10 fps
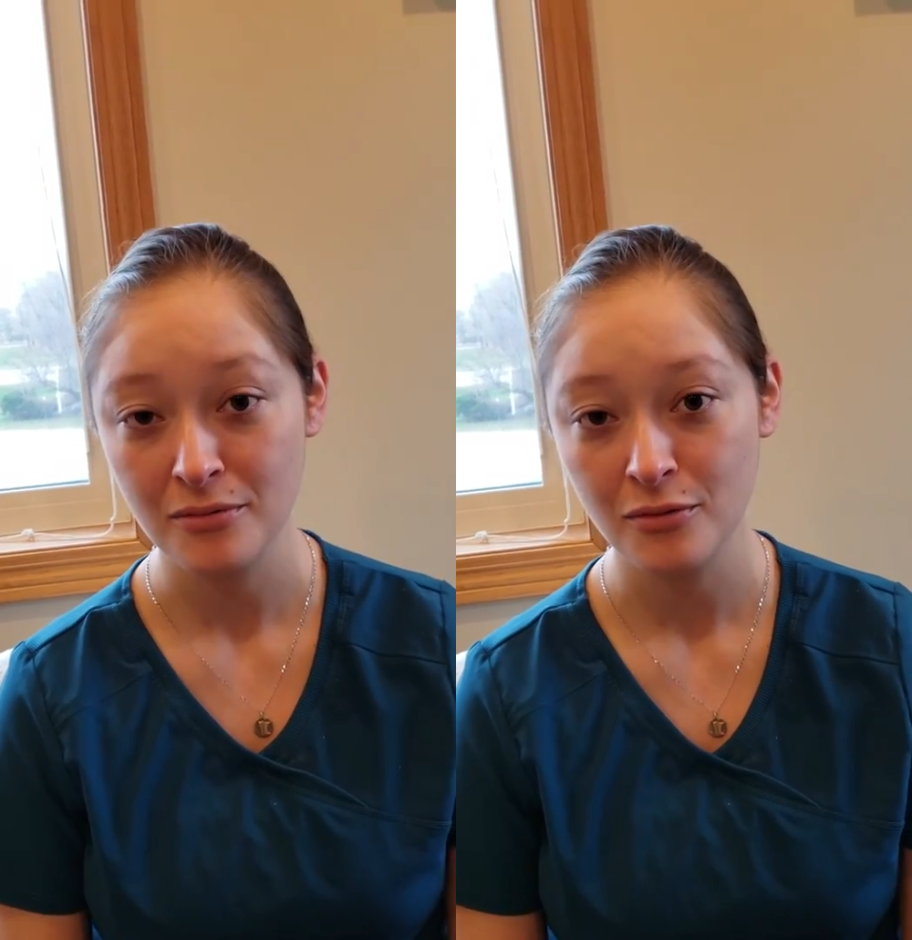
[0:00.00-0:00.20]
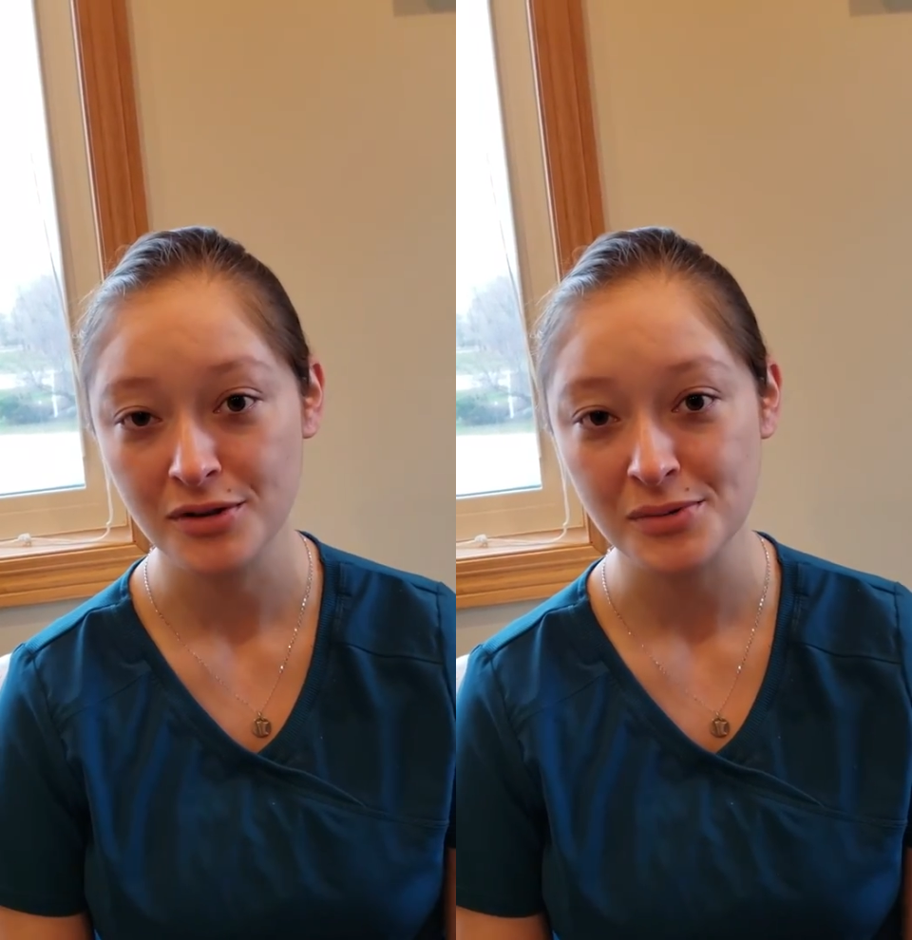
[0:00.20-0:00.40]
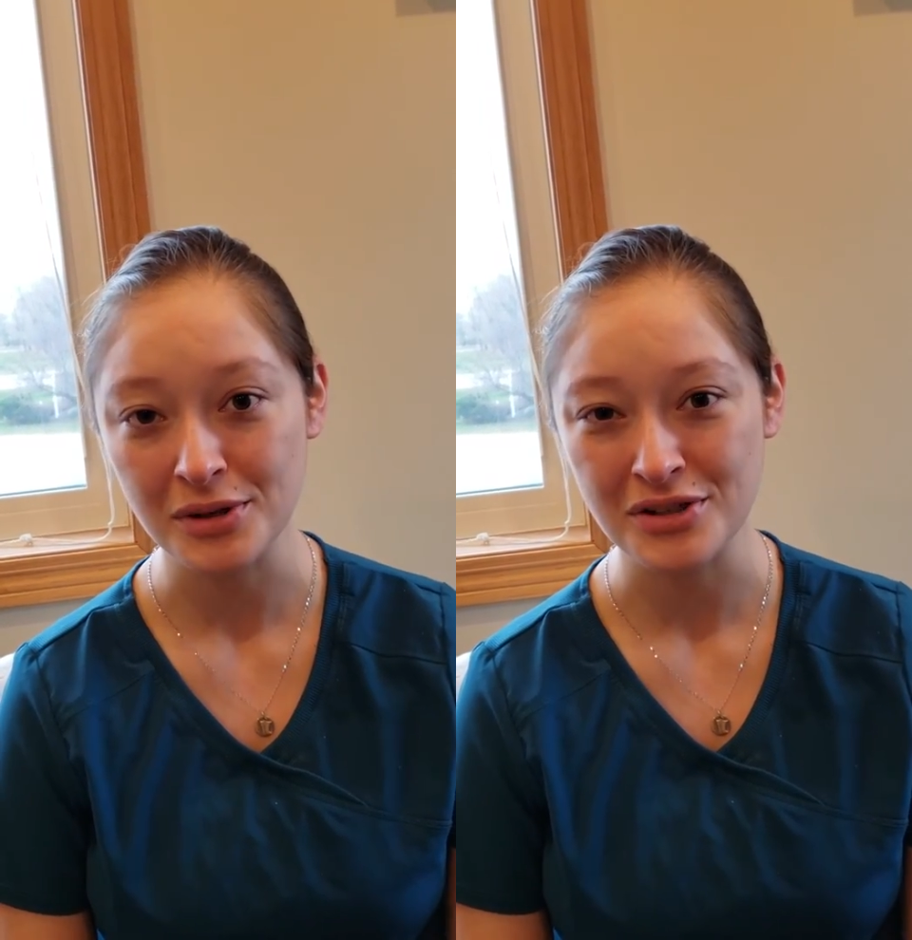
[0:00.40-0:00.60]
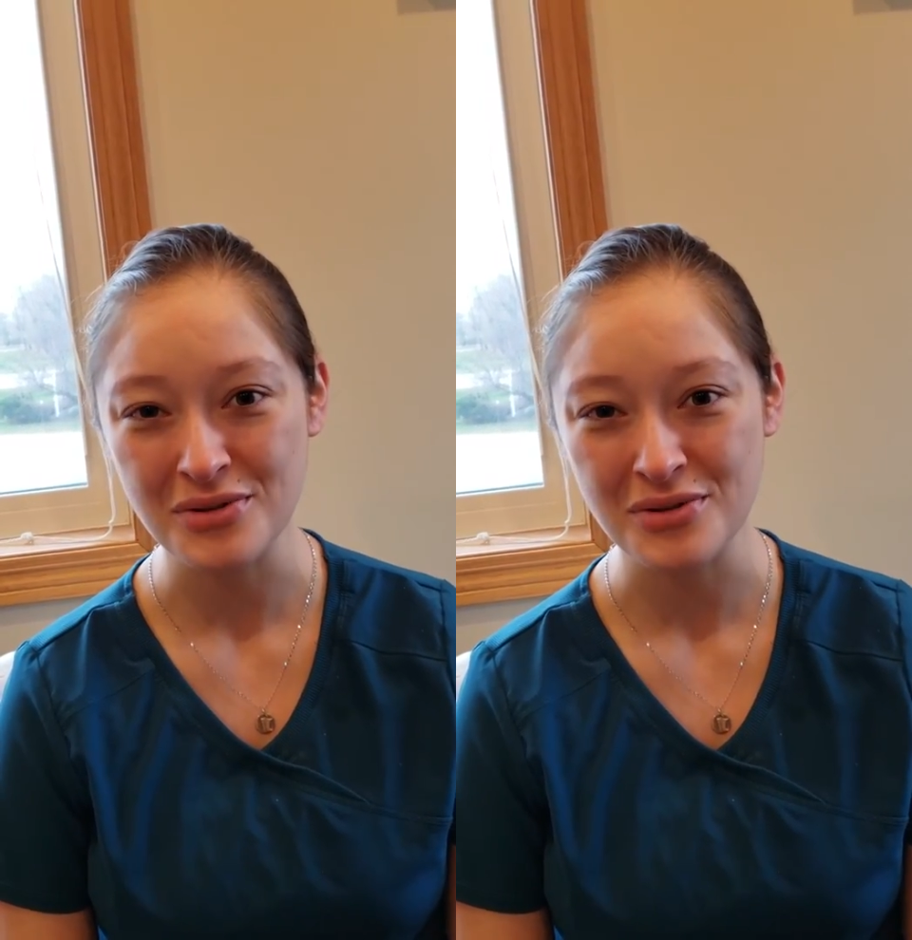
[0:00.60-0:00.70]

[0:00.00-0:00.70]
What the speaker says: Once we do